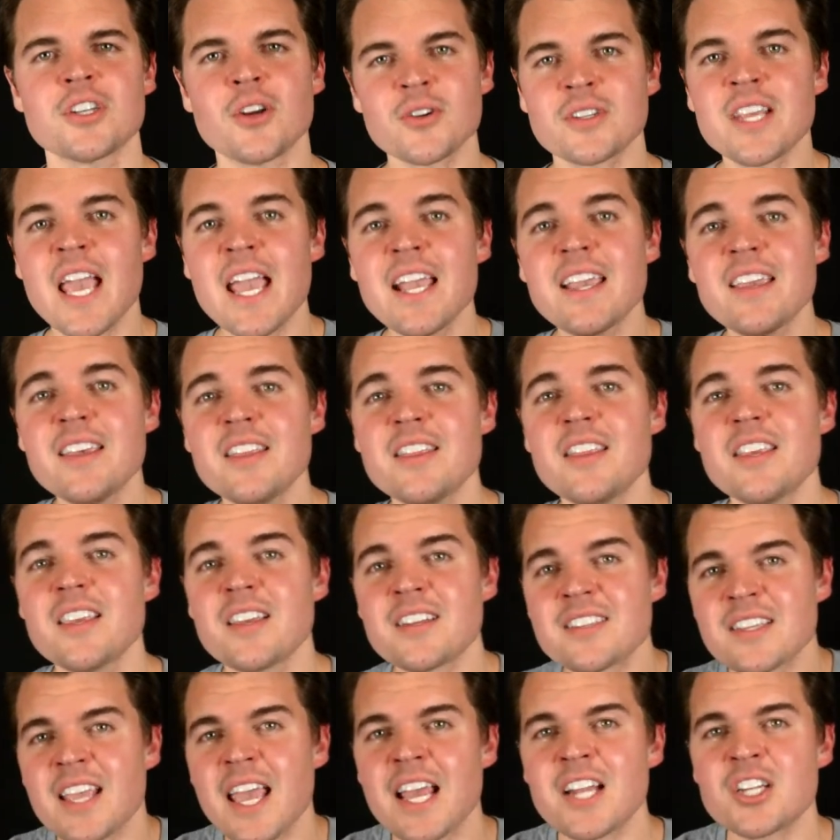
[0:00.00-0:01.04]
You're taking the
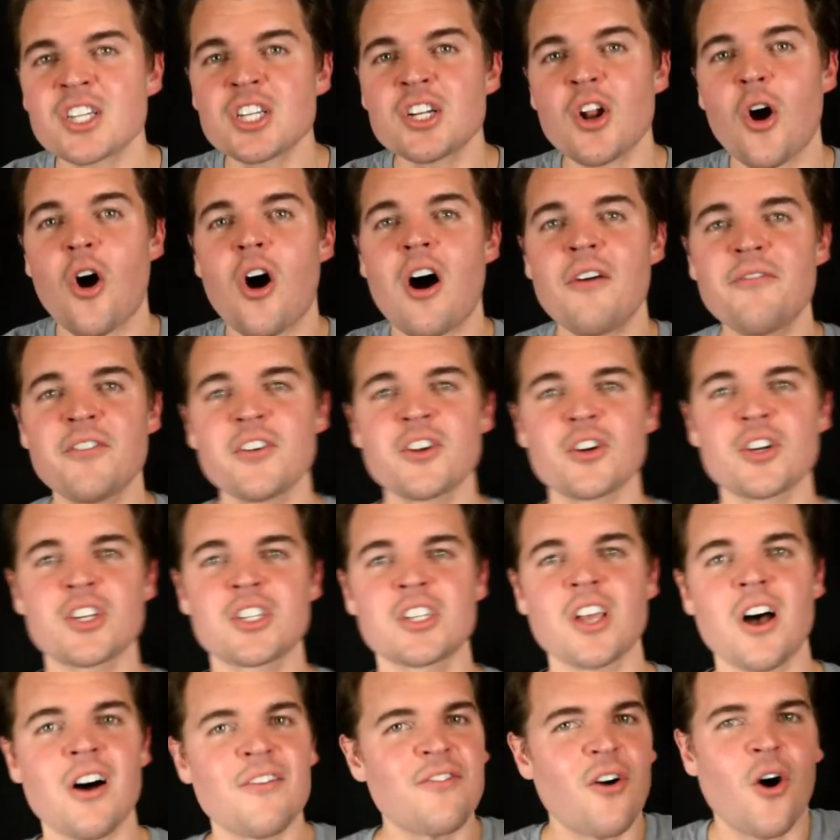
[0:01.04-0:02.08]
attention off of
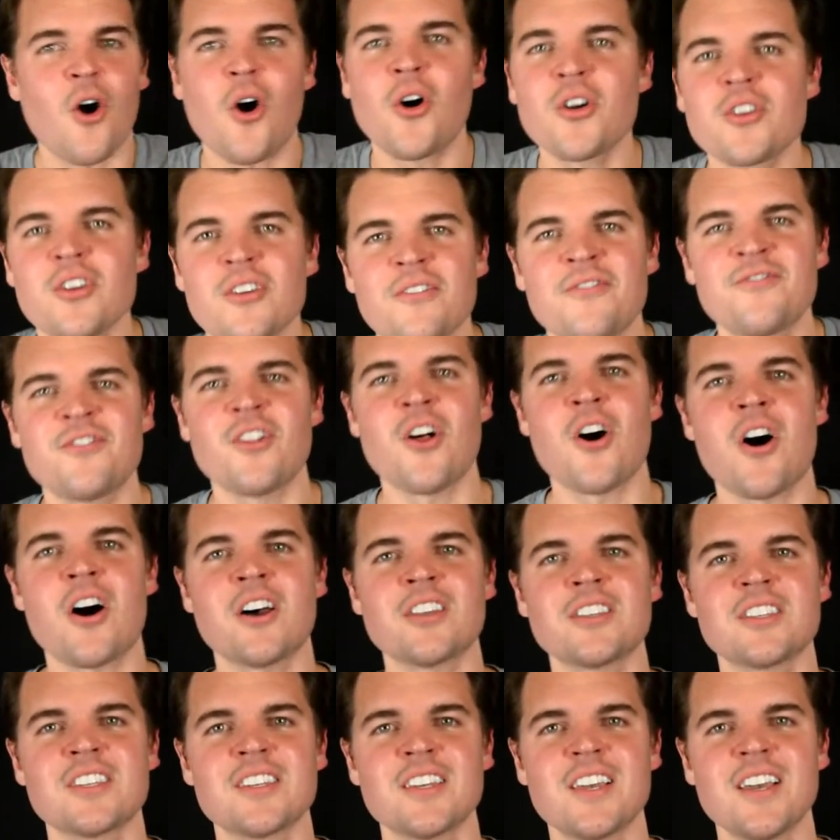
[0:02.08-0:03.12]
yourself, all your
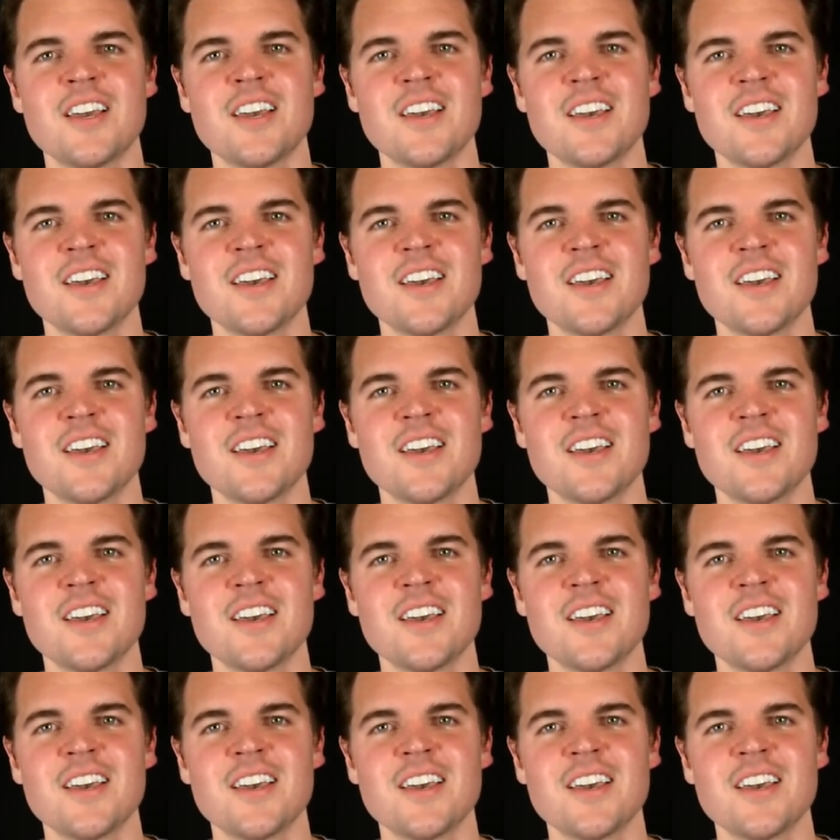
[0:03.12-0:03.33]
flaws,